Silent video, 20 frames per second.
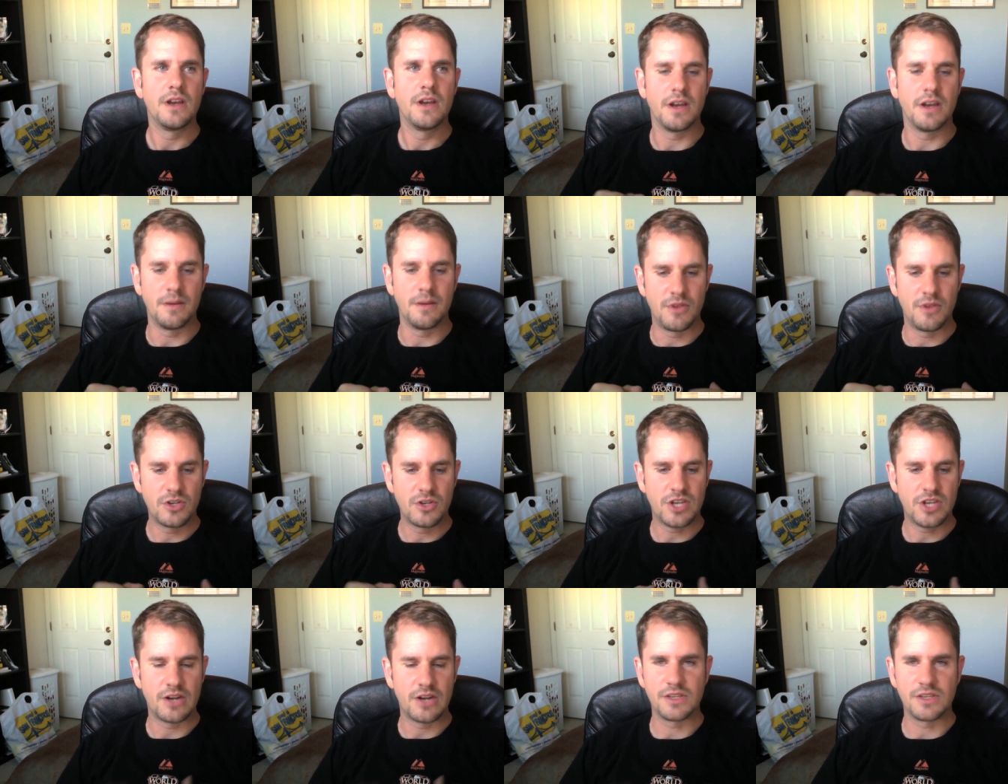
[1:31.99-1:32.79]
Um, their
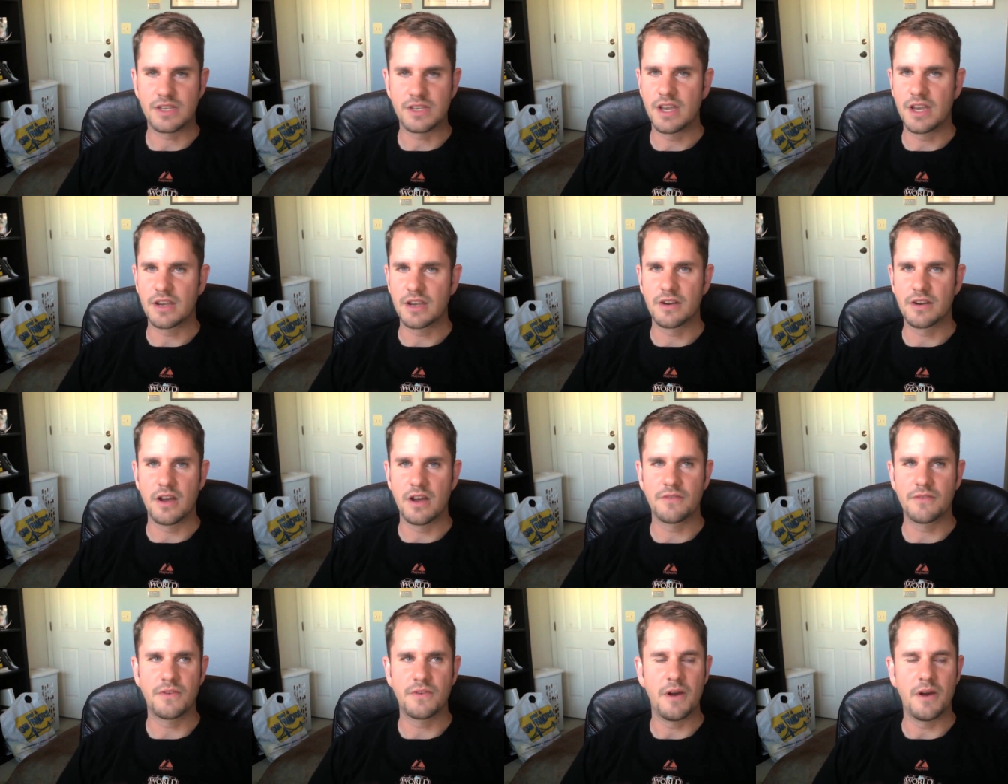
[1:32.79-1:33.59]
channel's taken
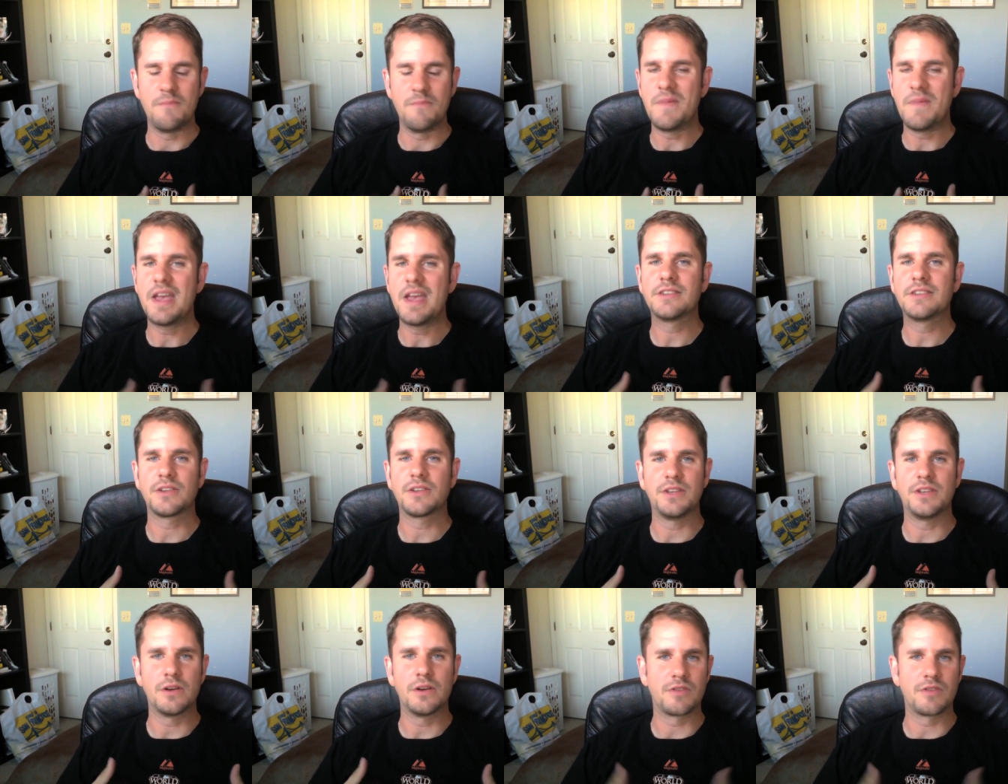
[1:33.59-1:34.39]
off
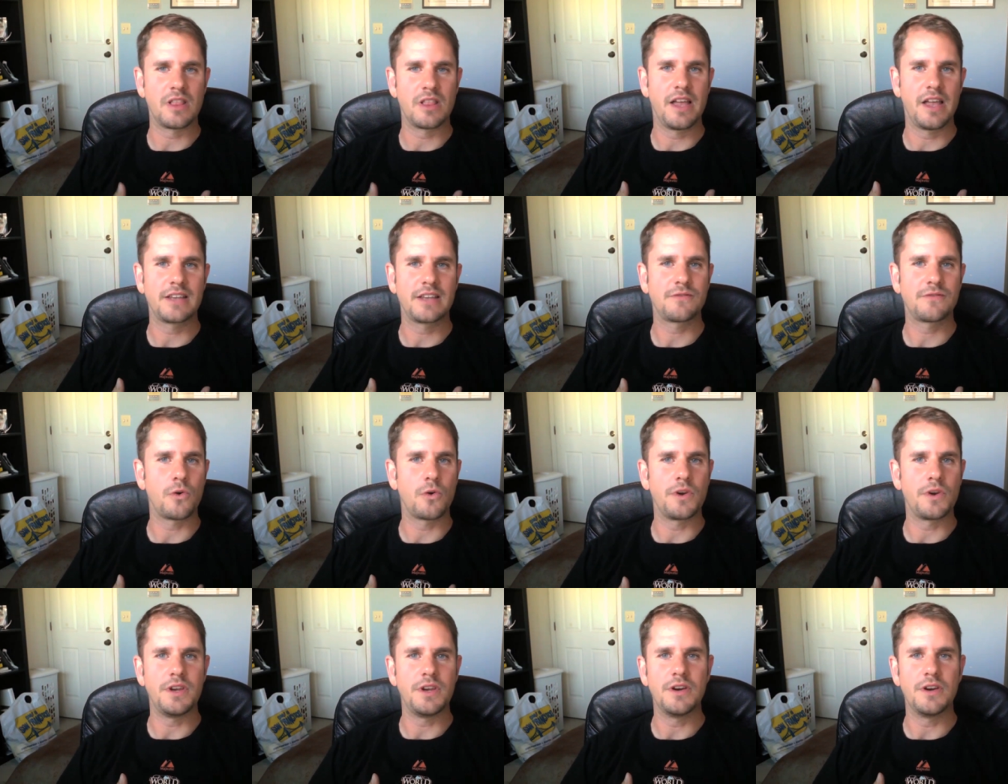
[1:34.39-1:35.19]
amazingly over the last
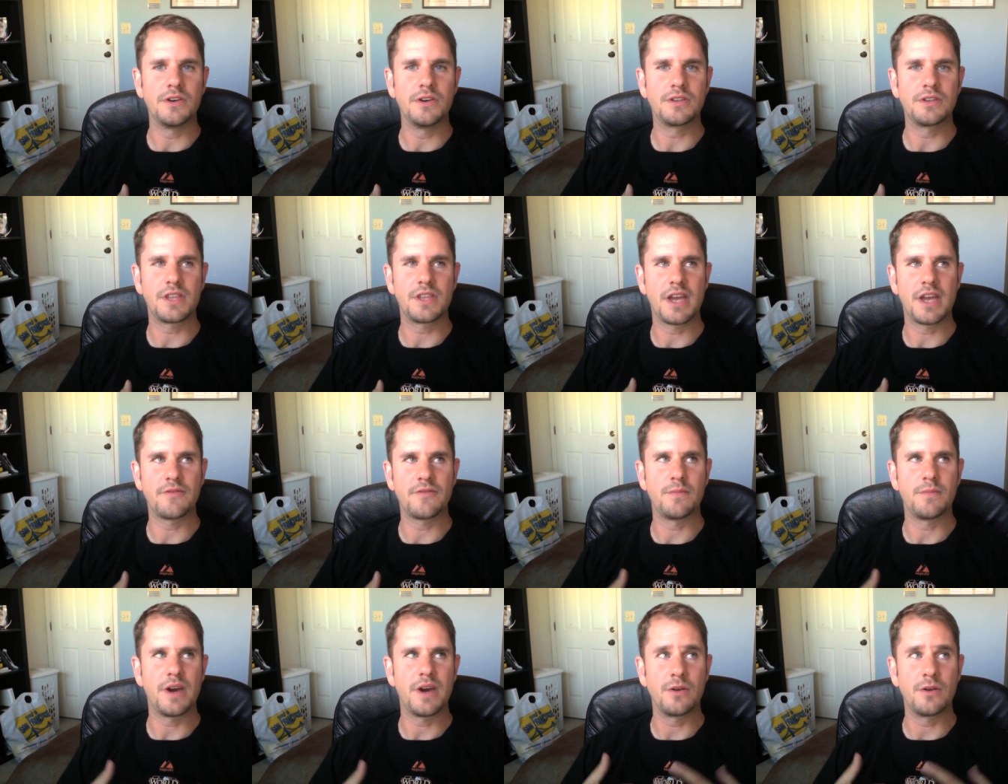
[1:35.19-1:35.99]
four years. They have
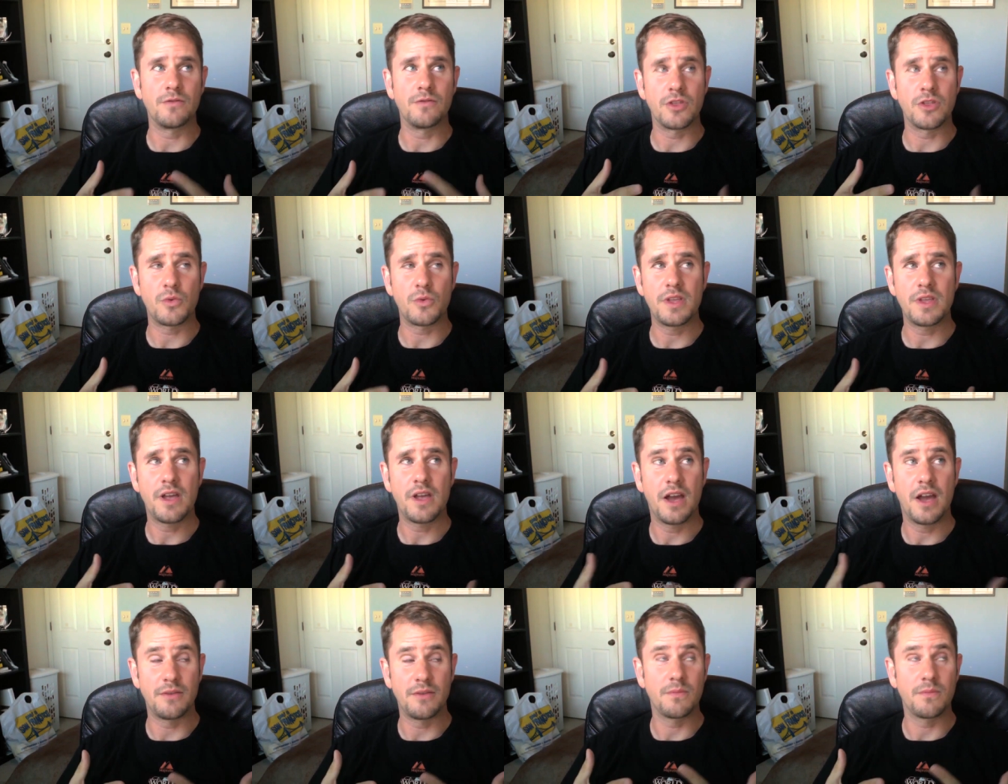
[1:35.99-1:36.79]
about over 3,
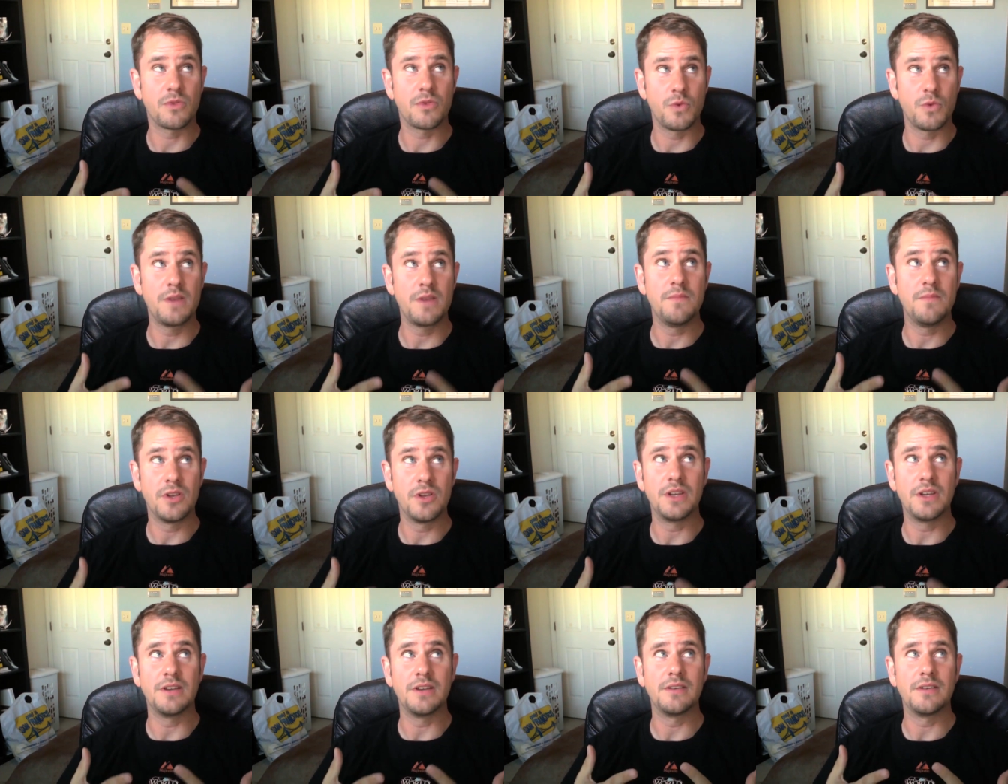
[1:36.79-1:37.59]
3
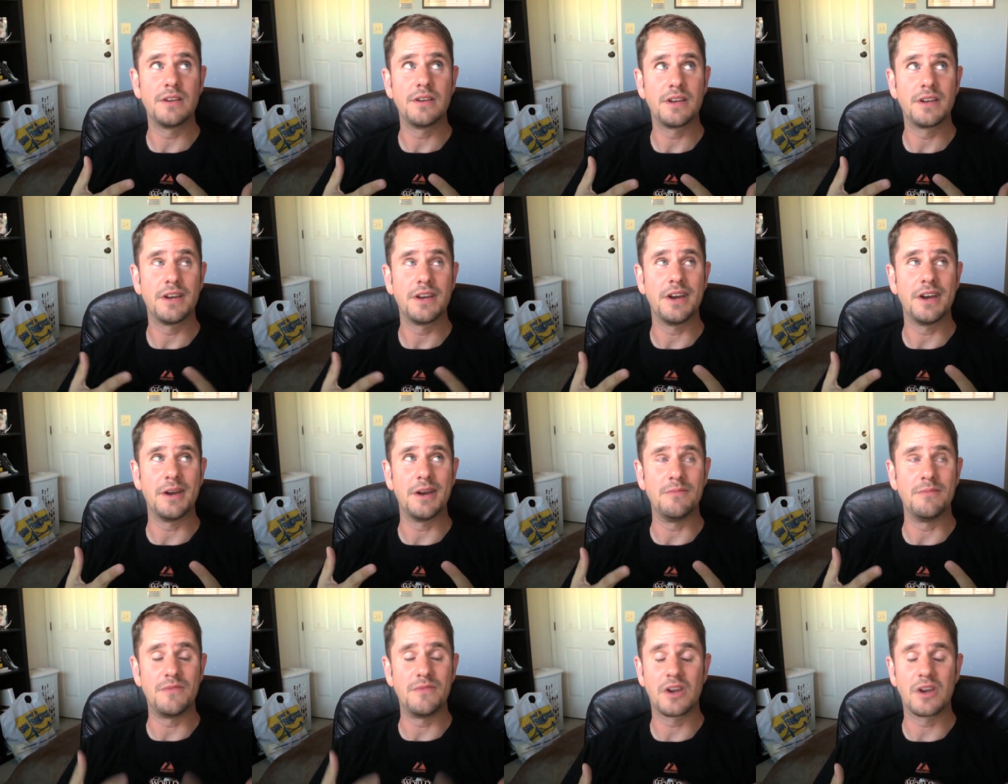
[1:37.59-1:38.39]
million
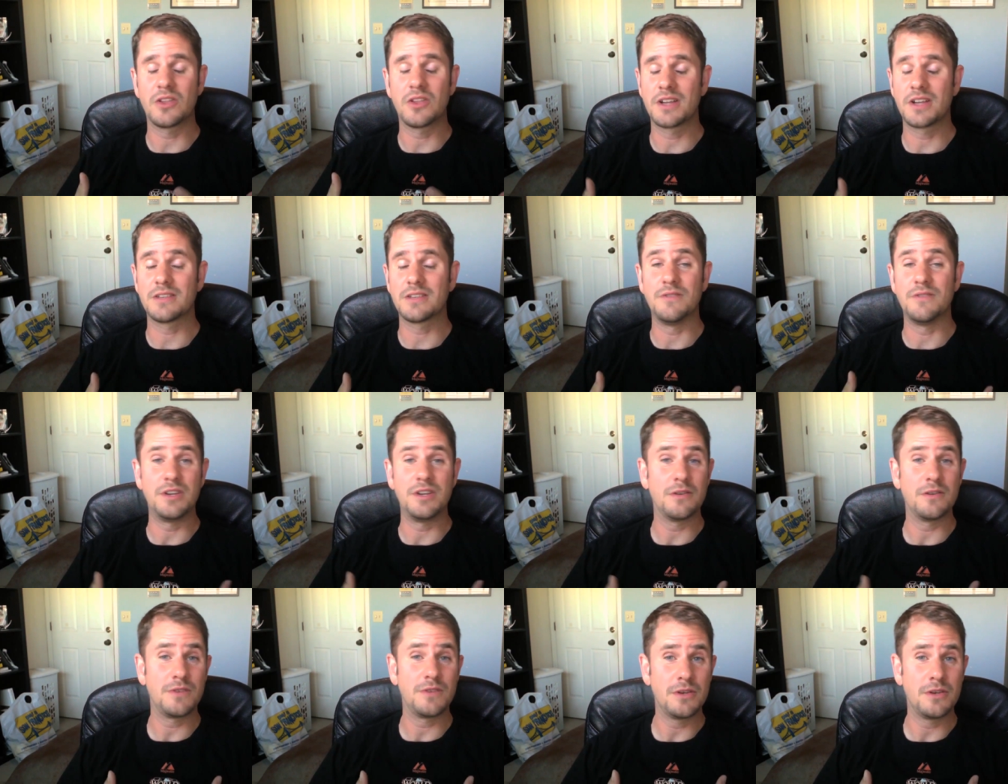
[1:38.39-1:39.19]
um, collective
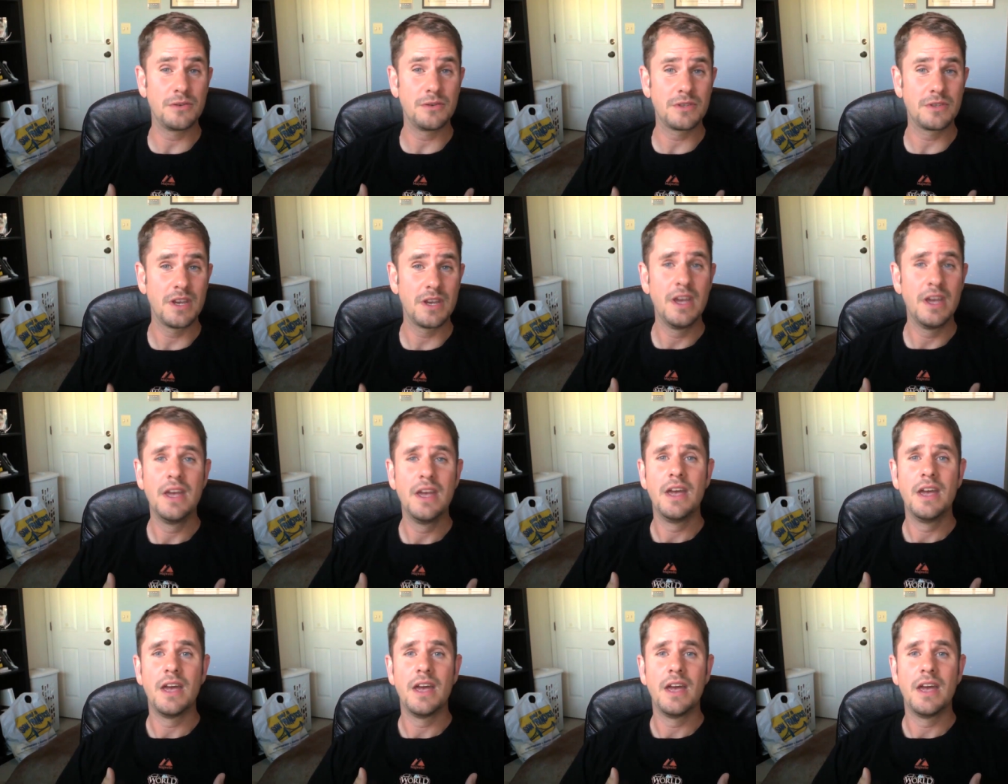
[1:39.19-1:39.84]
video views